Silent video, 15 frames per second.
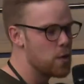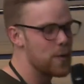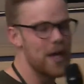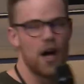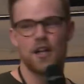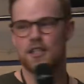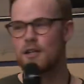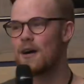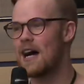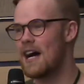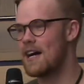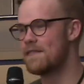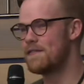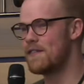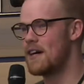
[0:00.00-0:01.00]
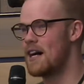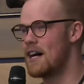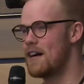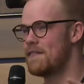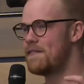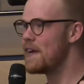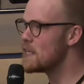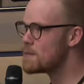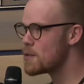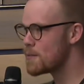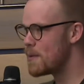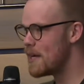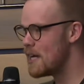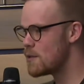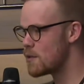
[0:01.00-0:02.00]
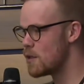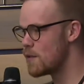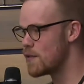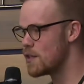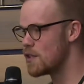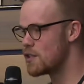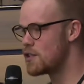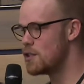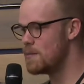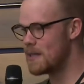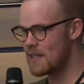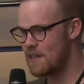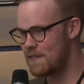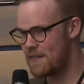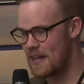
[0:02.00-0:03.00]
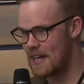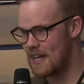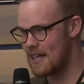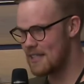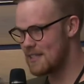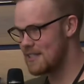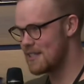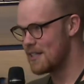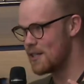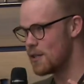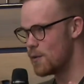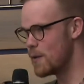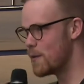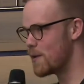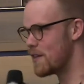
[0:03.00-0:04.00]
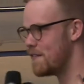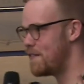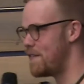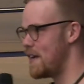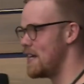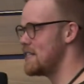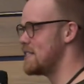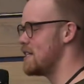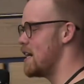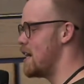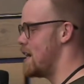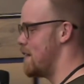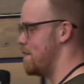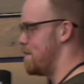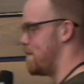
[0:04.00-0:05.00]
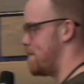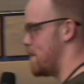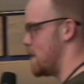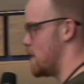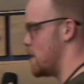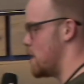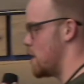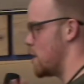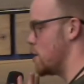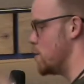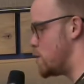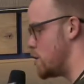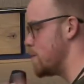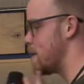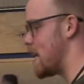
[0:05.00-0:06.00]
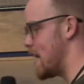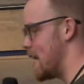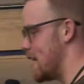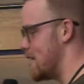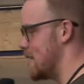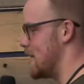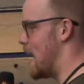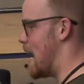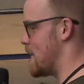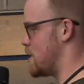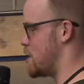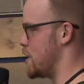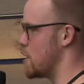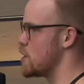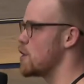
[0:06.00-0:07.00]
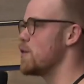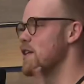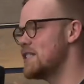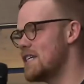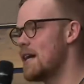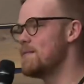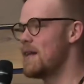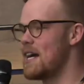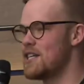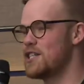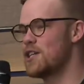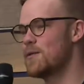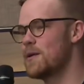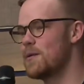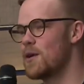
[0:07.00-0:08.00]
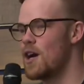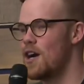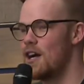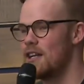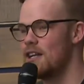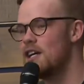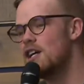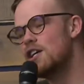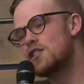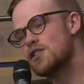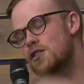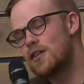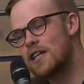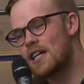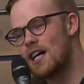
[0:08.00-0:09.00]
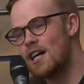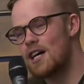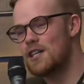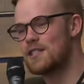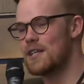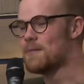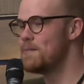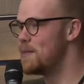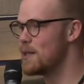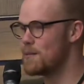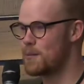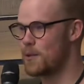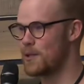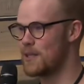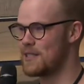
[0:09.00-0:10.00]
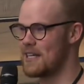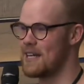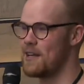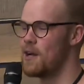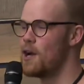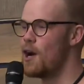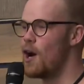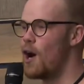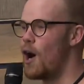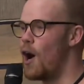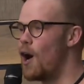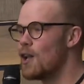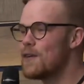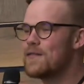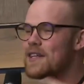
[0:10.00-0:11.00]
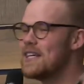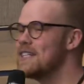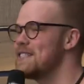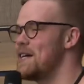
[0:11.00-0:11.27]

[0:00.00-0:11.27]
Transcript: we also have a Facebook page with over 2 million fans. We were the face of YouTube Canada last year. So this time last year, we were on streetcars and billboards and all of these